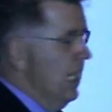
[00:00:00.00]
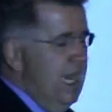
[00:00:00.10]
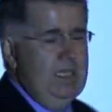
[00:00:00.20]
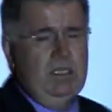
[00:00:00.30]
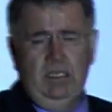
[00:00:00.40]

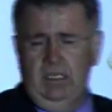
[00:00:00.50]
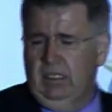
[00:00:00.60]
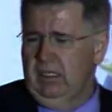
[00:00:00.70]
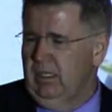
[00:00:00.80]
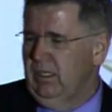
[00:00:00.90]
night,
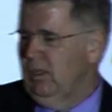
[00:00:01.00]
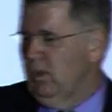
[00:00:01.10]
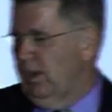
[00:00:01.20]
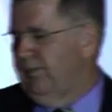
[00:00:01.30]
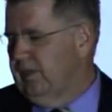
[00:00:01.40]

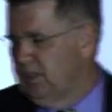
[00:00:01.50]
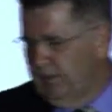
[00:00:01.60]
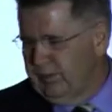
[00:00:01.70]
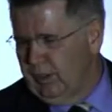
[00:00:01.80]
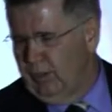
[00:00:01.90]
or if it's
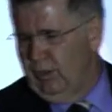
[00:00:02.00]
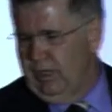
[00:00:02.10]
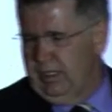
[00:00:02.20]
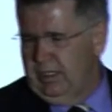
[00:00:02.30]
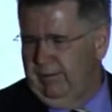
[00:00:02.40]
after a New
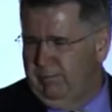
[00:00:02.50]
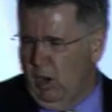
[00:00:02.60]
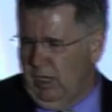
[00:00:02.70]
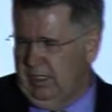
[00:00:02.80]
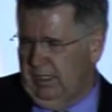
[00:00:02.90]
Year's Eve
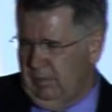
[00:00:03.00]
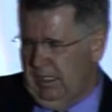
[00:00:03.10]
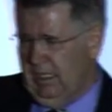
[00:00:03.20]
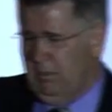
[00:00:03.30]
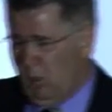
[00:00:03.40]
party in the
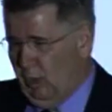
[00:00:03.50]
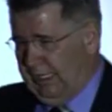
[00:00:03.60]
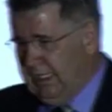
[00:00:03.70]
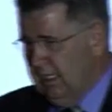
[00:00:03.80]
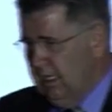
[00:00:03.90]
middle of the
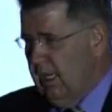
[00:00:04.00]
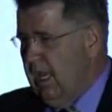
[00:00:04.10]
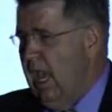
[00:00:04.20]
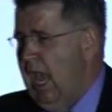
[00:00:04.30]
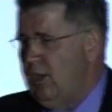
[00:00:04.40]
morning,
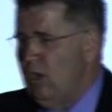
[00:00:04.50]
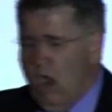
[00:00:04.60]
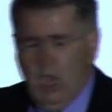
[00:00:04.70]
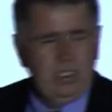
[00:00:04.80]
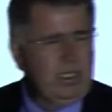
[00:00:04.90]
and you
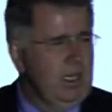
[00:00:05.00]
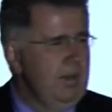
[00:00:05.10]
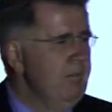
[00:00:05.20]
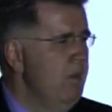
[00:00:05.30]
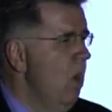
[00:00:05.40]
ask
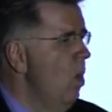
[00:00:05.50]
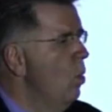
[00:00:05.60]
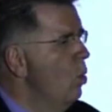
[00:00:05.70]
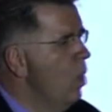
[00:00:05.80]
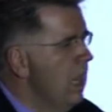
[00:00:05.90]
them,
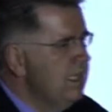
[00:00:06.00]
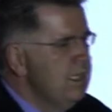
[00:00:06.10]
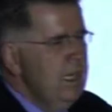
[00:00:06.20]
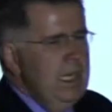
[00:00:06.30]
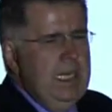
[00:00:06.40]

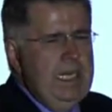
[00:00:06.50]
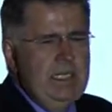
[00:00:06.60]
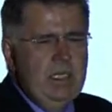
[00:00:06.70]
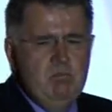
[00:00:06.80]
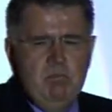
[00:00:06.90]
what
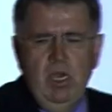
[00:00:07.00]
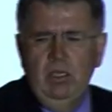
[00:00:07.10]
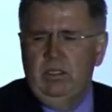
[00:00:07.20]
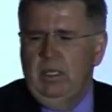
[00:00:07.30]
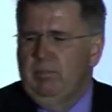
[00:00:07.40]
is the
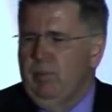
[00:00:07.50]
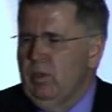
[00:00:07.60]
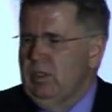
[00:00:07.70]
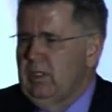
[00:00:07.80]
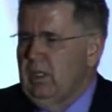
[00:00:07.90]
most
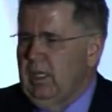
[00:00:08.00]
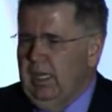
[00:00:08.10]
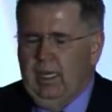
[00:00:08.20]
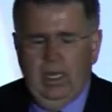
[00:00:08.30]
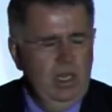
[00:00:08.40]
important
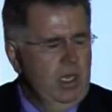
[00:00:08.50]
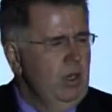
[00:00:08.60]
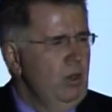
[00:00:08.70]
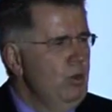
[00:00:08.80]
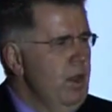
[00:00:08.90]
thing
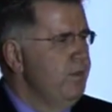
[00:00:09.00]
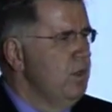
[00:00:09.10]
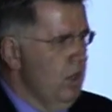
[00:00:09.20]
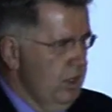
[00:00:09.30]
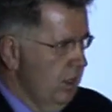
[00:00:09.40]
you have to
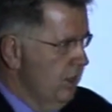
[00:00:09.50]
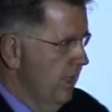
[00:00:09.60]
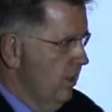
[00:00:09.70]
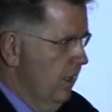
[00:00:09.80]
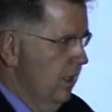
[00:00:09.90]

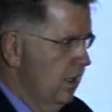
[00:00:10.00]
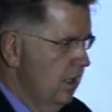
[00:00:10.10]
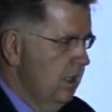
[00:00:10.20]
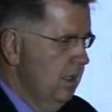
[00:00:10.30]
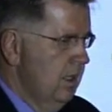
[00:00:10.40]
concentrate on?
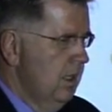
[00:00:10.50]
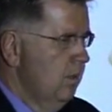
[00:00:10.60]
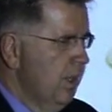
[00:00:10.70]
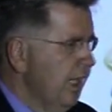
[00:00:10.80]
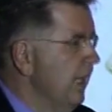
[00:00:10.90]

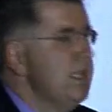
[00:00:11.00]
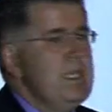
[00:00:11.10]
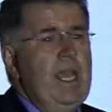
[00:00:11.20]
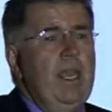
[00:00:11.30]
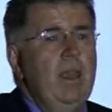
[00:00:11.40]
What are they going to
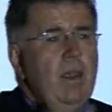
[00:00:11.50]
say?